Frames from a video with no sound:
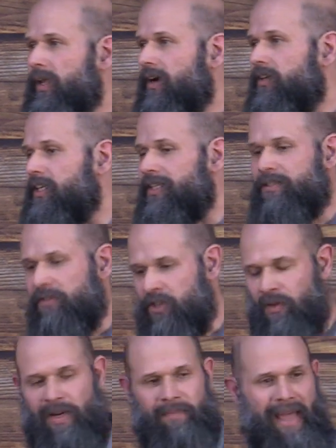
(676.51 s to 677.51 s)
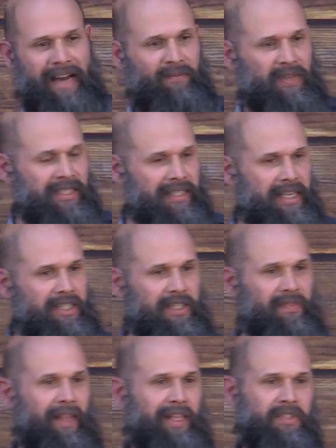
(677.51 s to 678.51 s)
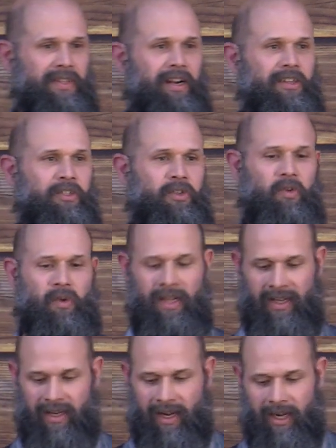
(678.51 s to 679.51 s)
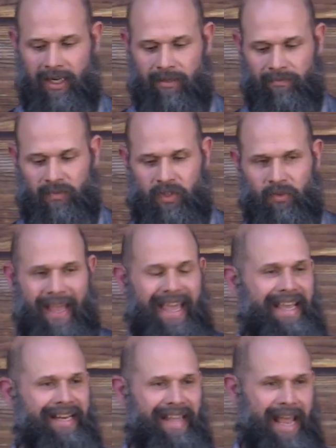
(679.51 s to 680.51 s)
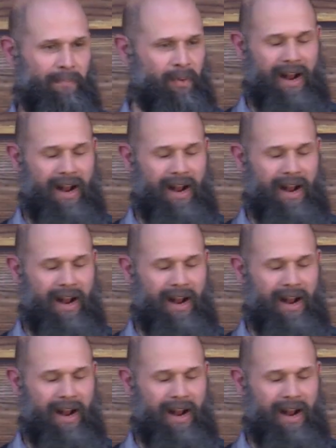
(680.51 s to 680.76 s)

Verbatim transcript: We are just the human manifestation that's there to aid that